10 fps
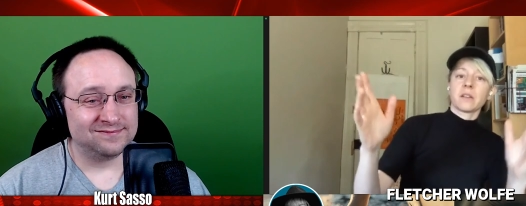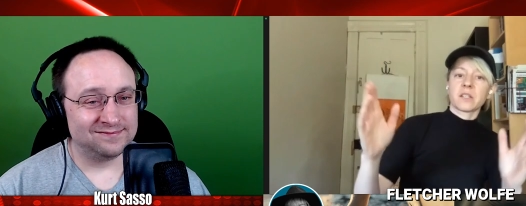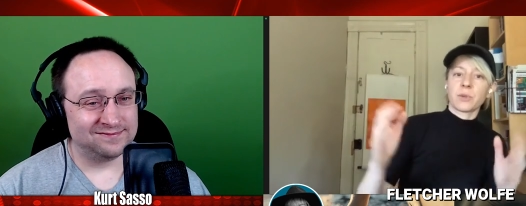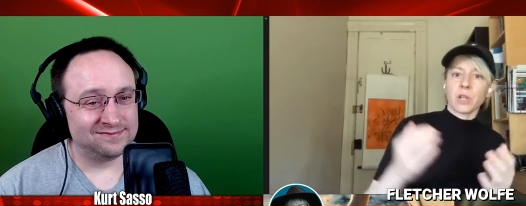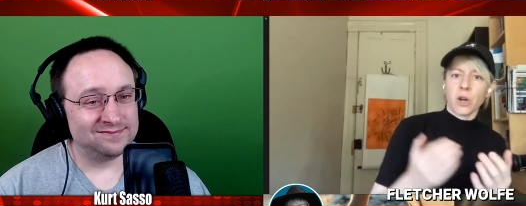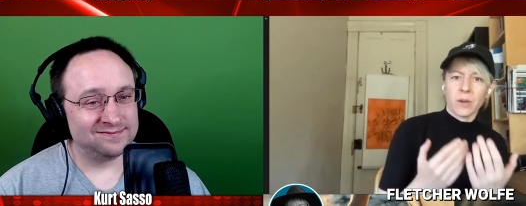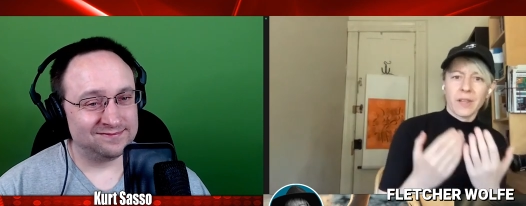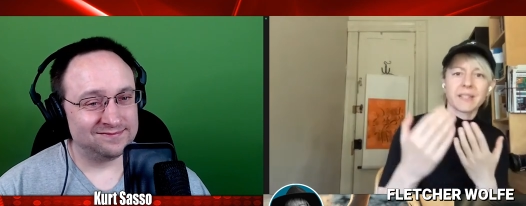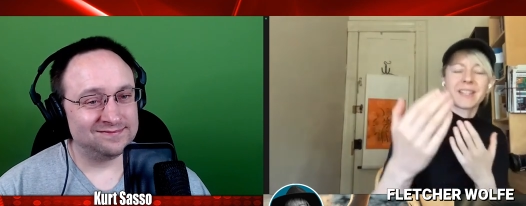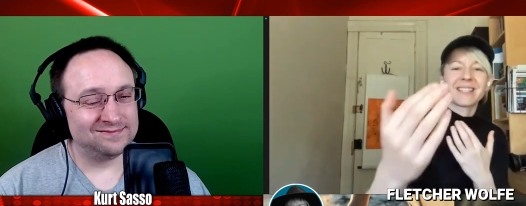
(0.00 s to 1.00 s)
Speaker 1: a somewhat longer
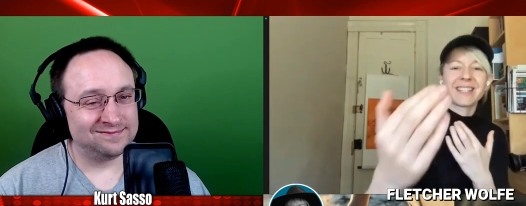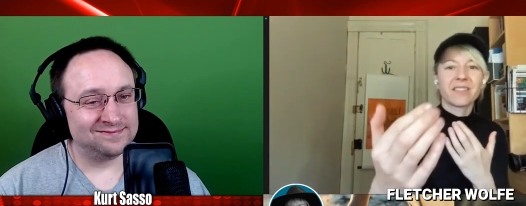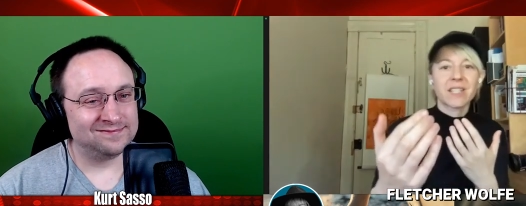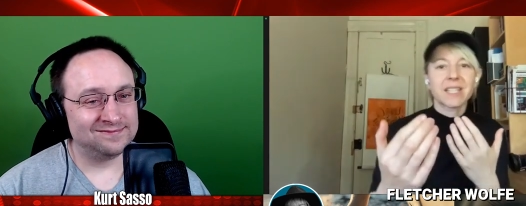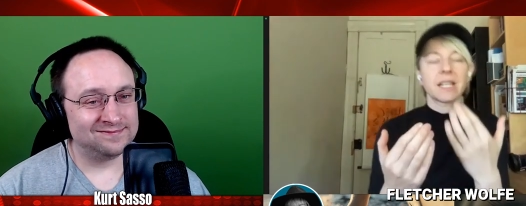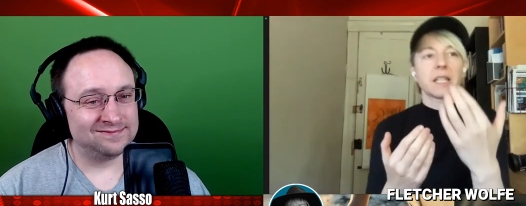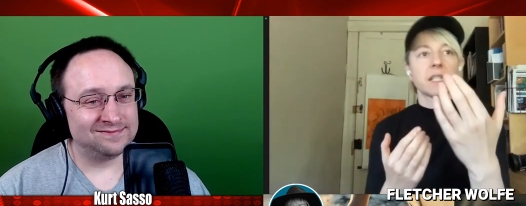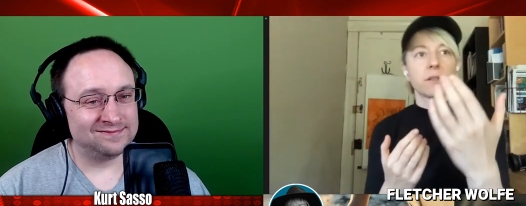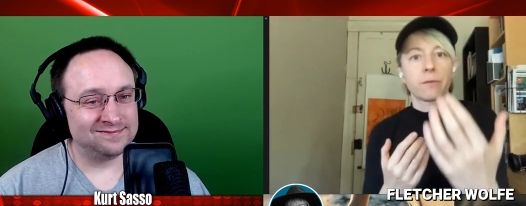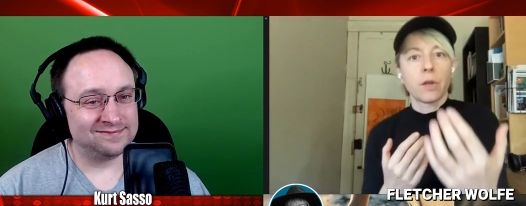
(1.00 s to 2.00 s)
lens because it gives a sense
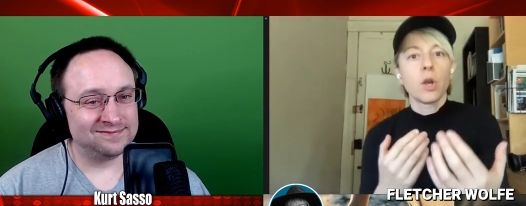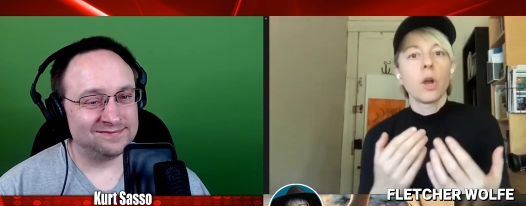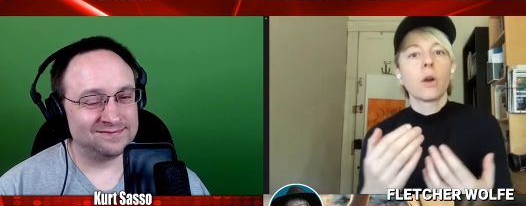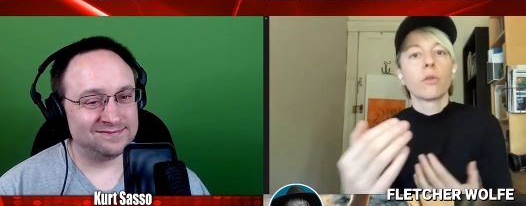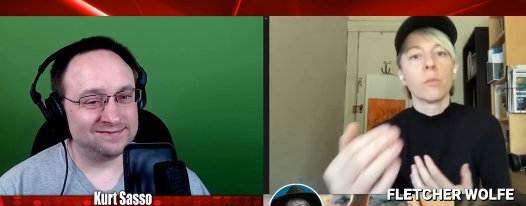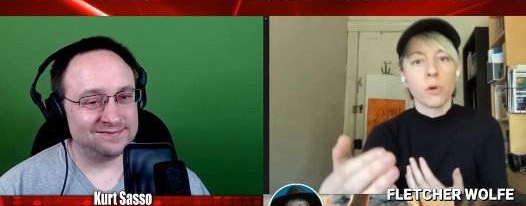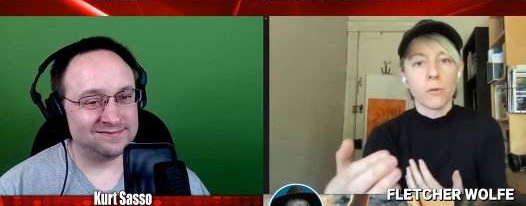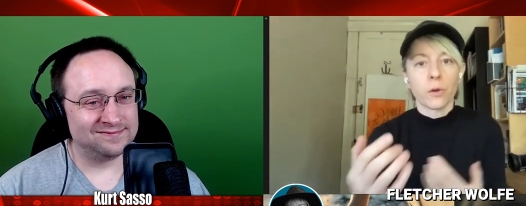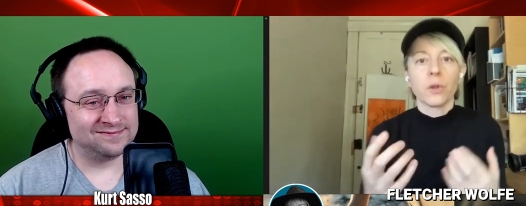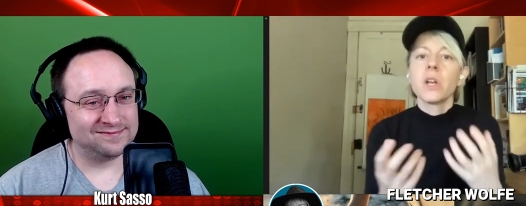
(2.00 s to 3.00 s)
of
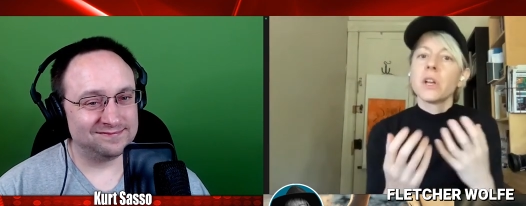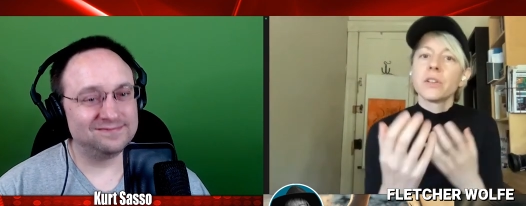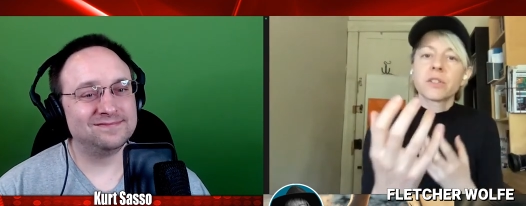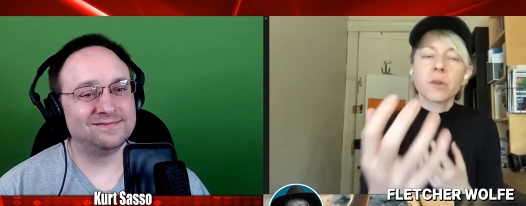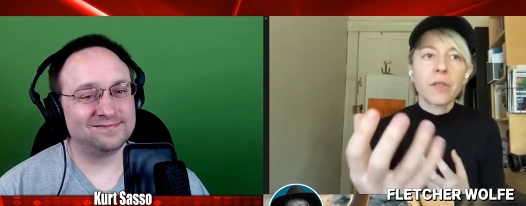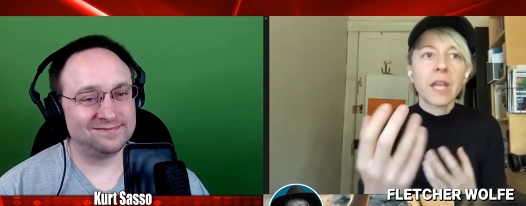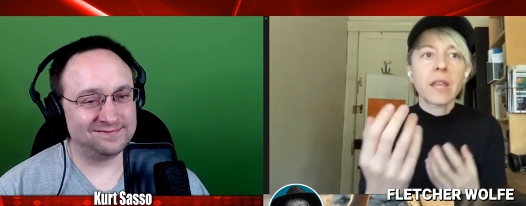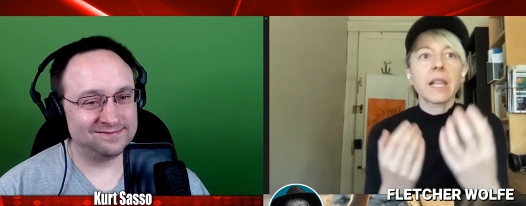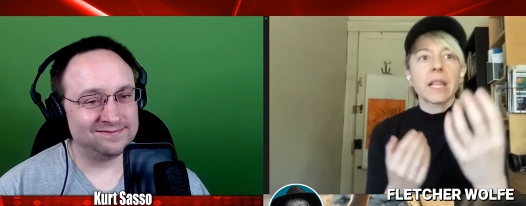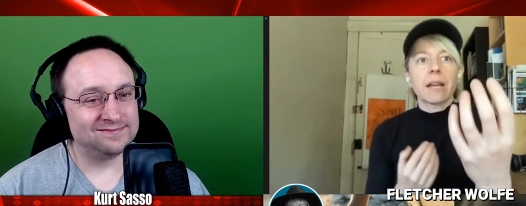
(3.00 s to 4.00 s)
removal. So I think
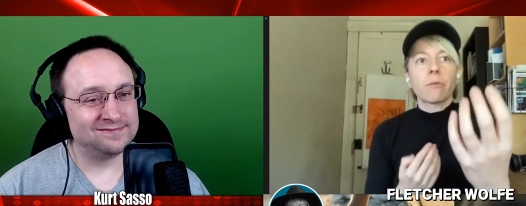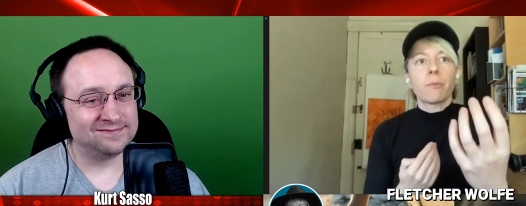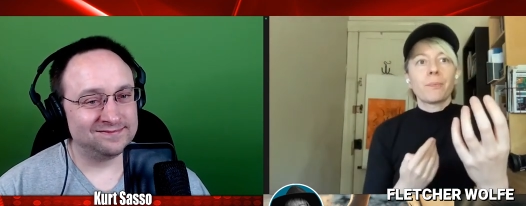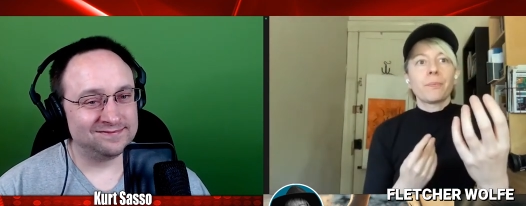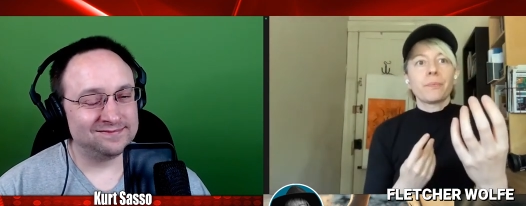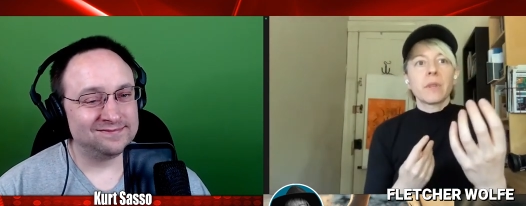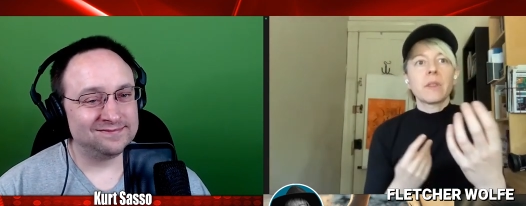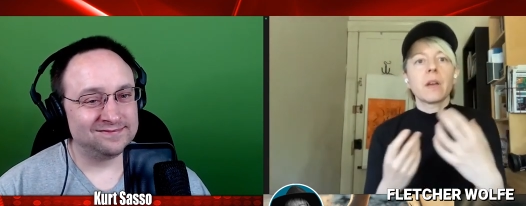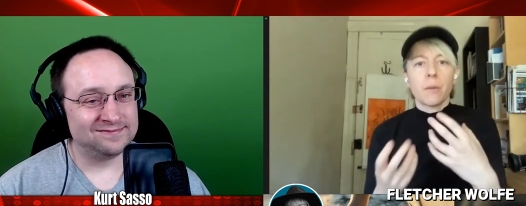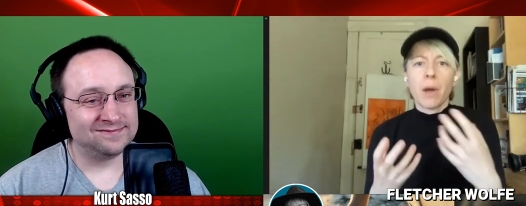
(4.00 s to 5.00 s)
that, like,
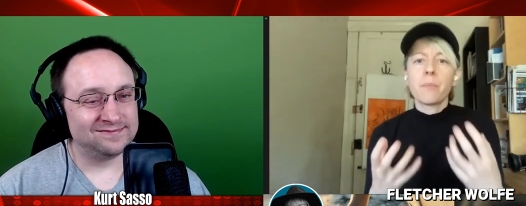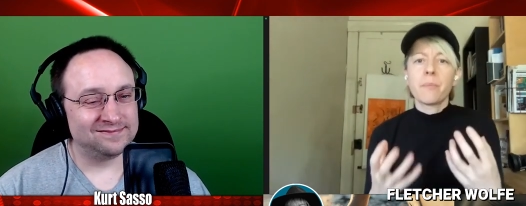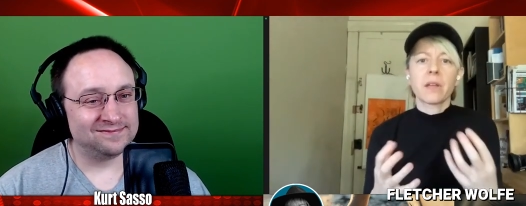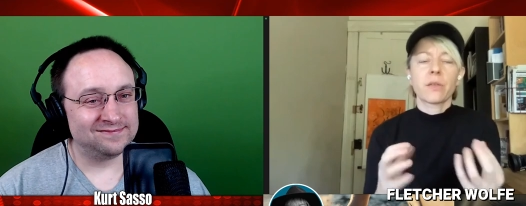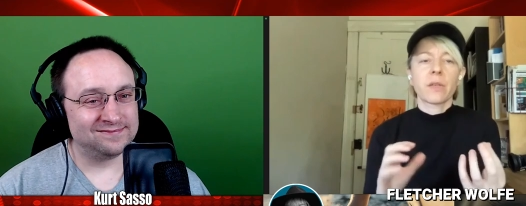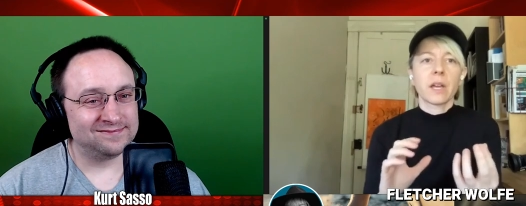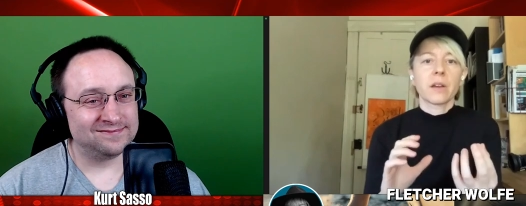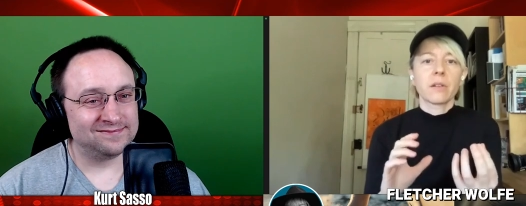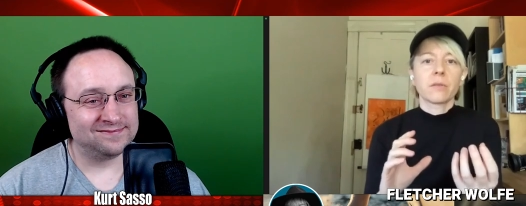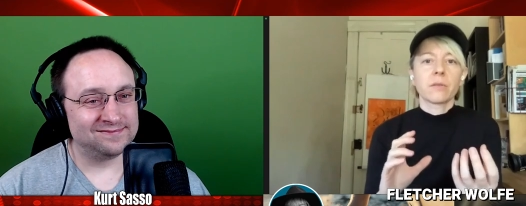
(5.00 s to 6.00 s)
the, a, a big
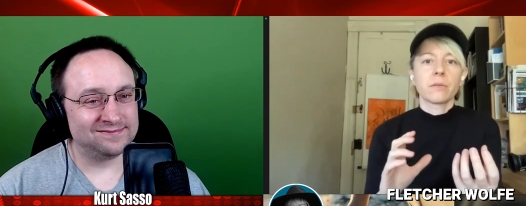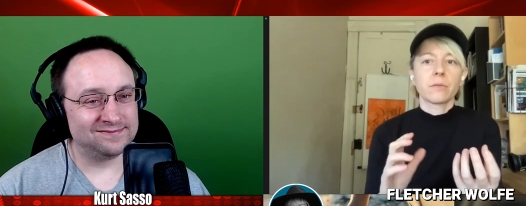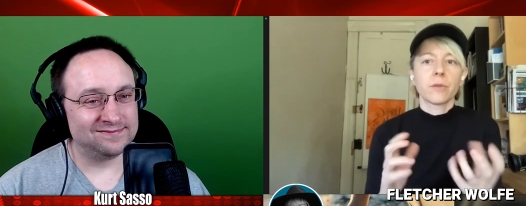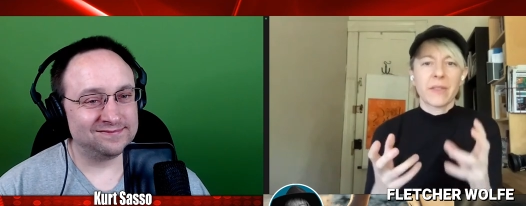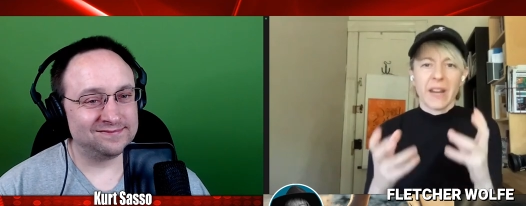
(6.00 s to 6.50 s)
thing for me that